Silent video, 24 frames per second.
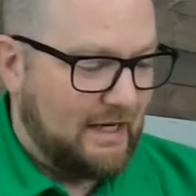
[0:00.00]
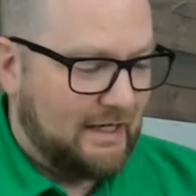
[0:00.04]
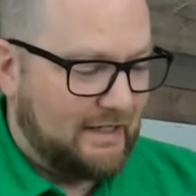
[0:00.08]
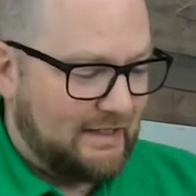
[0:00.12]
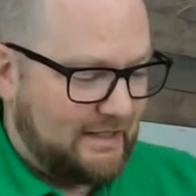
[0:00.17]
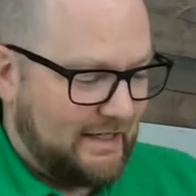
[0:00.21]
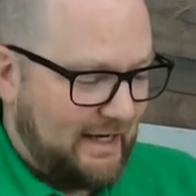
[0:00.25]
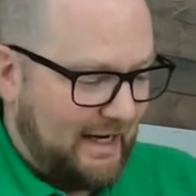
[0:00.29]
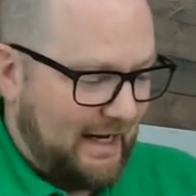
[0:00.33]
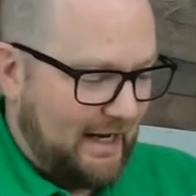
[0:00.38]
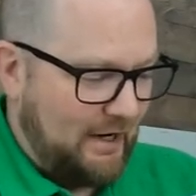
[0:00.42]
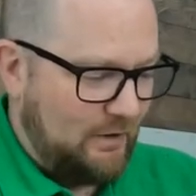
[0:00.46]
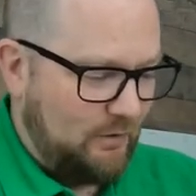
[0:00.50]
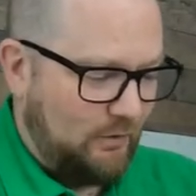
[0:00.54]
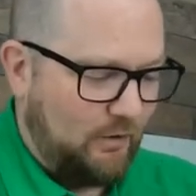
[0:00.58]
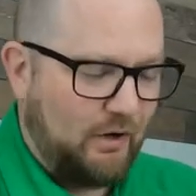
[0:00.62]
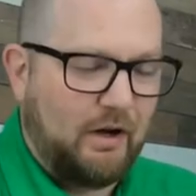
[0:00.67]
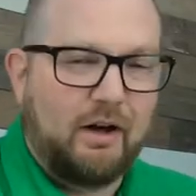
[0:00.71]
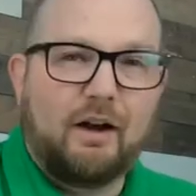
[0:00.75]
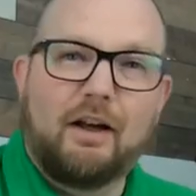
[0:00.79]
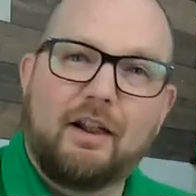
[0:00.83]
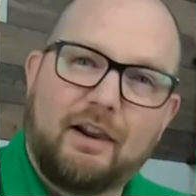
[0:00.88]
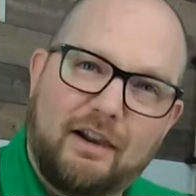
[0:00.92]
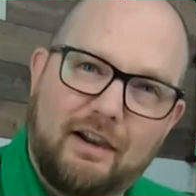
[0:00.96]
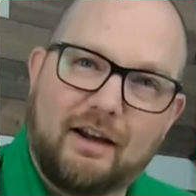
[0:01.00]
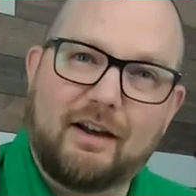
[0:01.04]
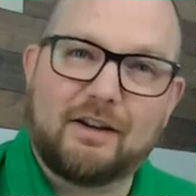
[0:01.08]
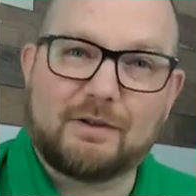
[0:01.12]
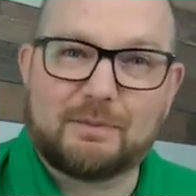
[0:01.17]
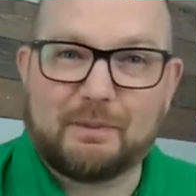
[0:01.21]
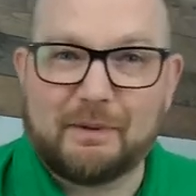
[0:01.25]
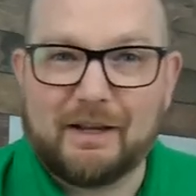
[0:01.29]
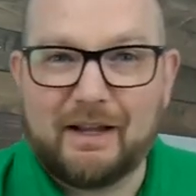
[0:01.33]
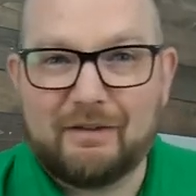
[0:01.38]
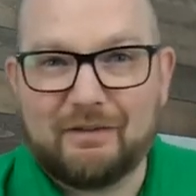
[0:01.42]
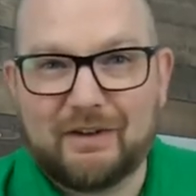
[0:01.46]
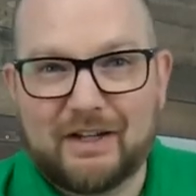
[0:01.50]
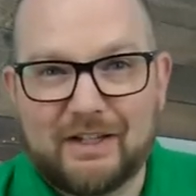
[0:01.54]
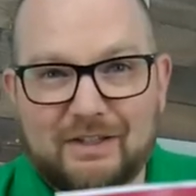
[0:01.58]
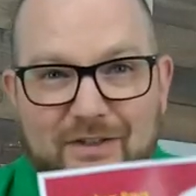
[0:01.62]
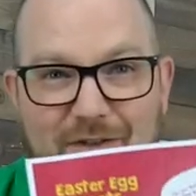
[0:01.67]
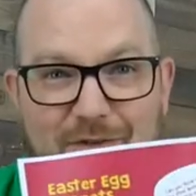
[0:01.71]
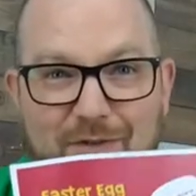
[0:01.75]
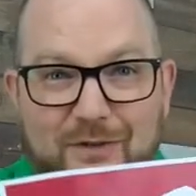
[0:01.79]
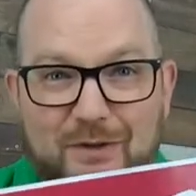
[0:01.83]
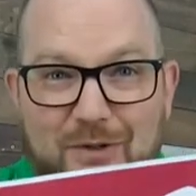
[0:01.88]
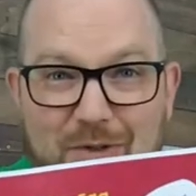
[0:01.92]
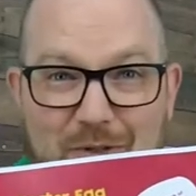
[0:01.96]
Now, last but never least,
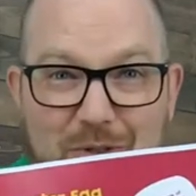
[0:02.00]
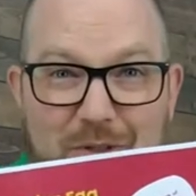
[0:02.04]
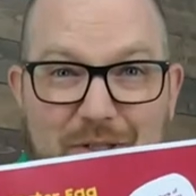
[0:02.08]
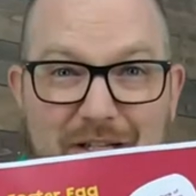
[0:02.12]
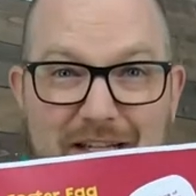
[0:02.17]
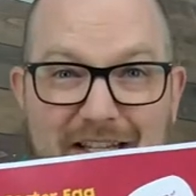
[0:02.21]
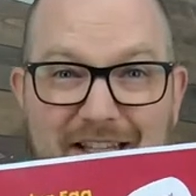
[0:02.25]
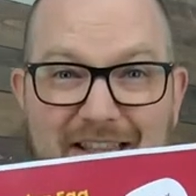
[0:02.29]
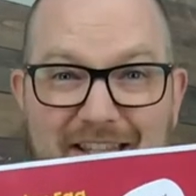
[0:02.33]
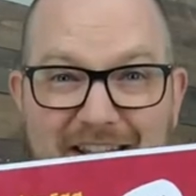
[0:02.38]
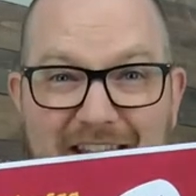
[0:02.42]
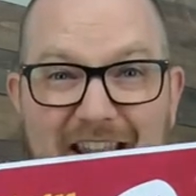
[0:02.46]
of course, you need the,